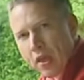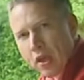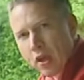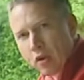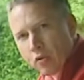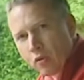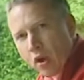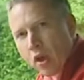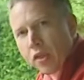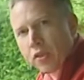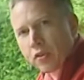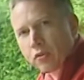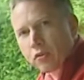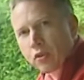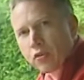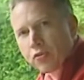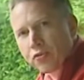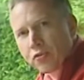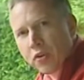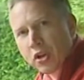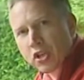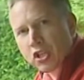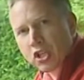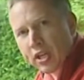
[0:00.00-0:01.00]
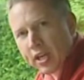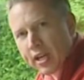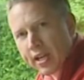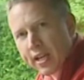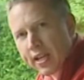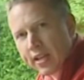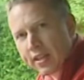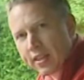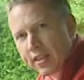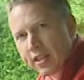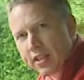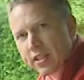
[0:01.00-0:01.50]
Rather
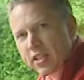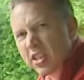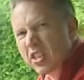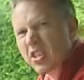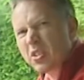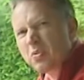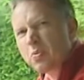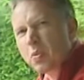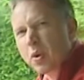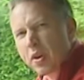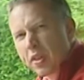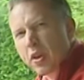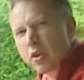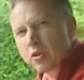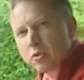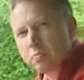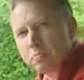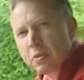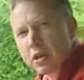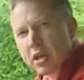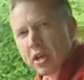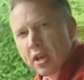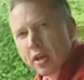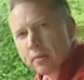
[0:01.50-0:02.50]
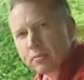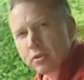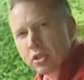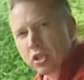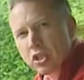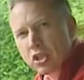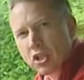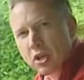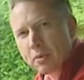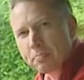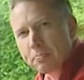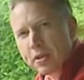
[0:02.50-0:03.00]
refreshingly, this isn't one of those pickups you
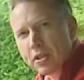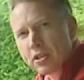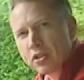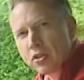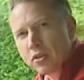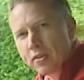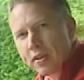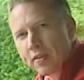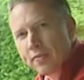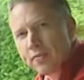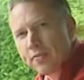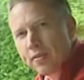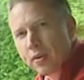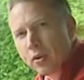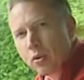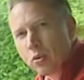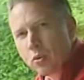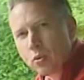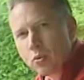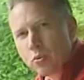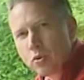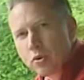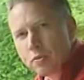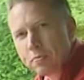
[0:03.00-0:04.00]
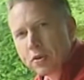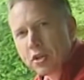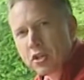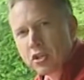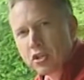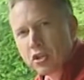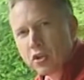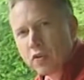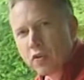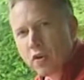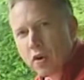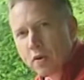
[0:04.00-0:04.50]
jump into then feel awkward
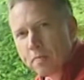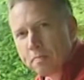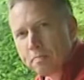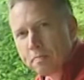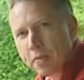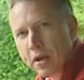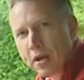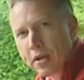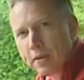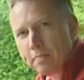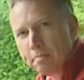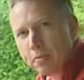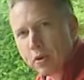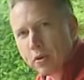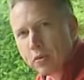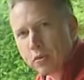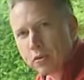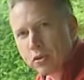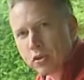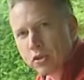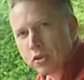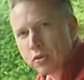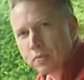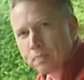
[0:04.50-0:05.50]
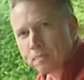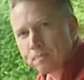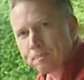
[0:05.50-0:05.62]
because you've got muddy boots.